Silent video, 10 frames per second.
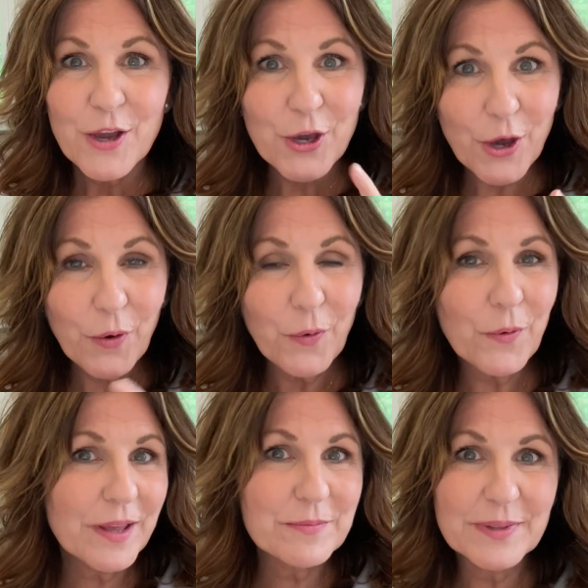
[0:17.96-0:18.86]
Go
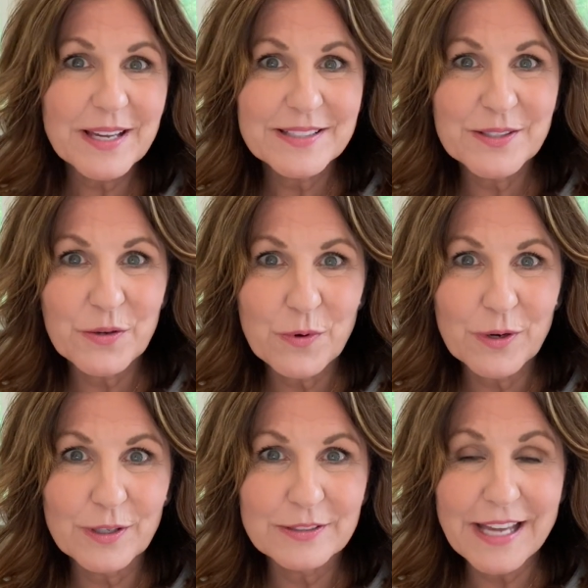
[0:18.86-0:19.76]
and bless the
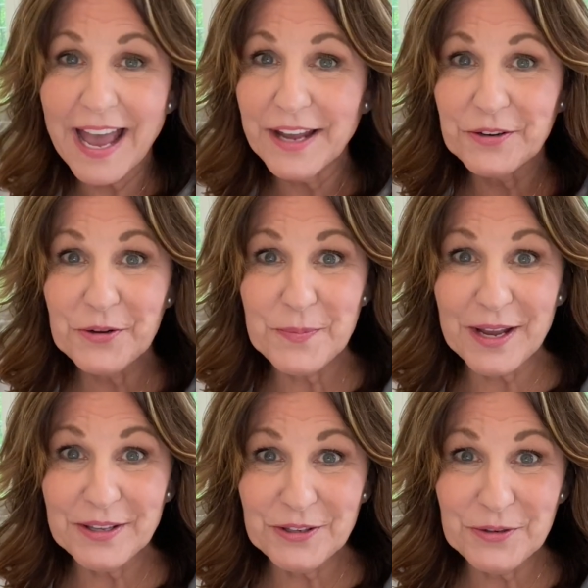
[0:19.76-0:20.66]
world. Now, I don't know
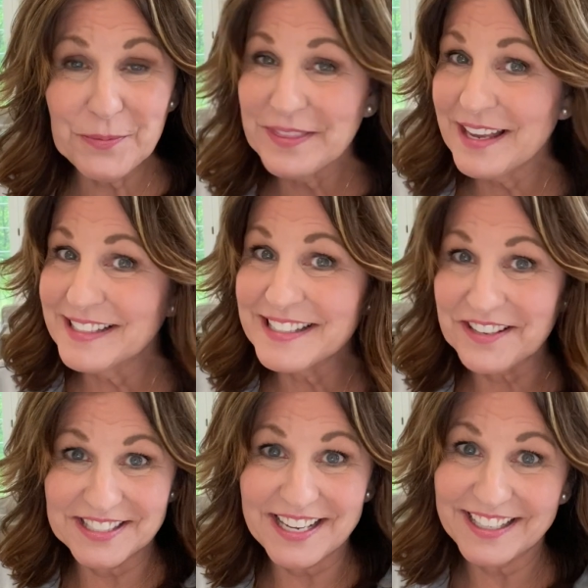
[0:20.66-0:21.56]
about you, but that
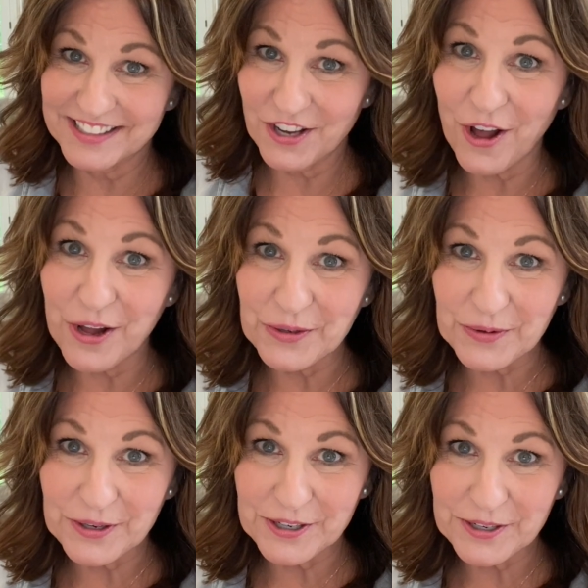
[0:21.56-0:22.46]
sounds like a tall
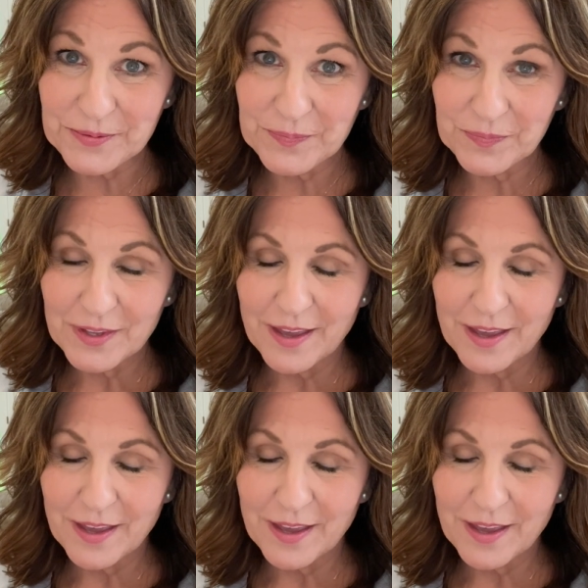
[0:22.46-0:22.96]
order.